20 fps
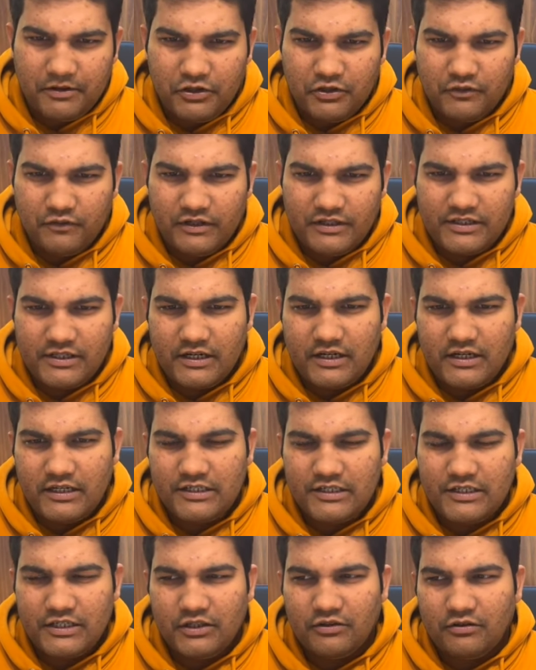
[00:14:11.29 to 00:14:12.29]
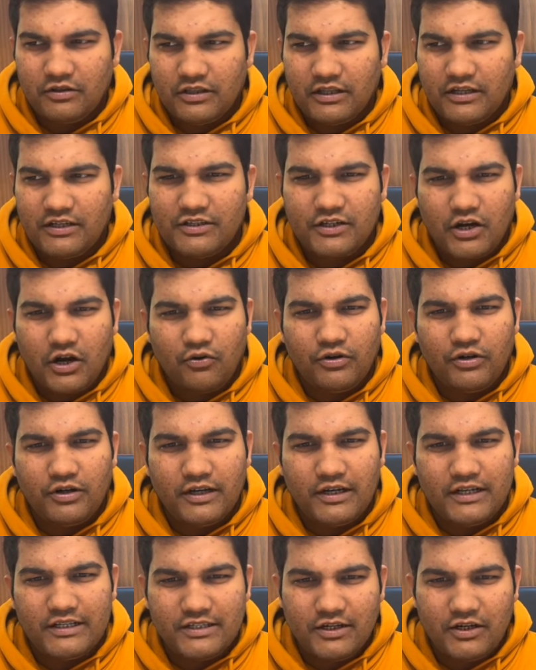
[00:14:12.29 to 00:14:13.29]
you will generally see you know there is
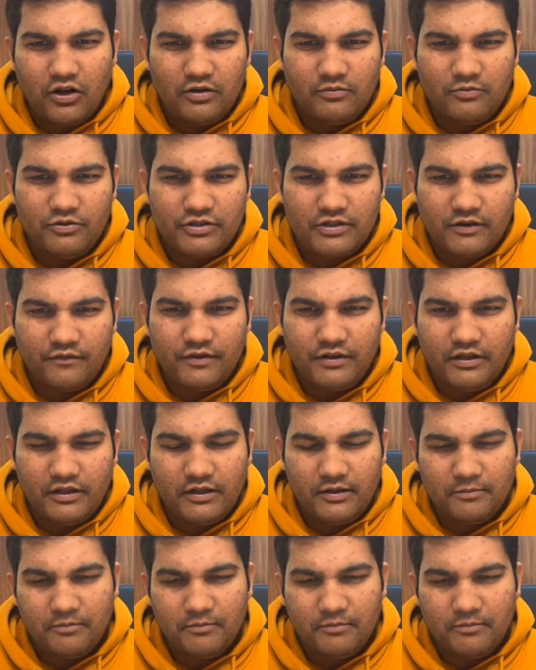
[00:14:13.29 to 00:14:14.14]
roundness in almost every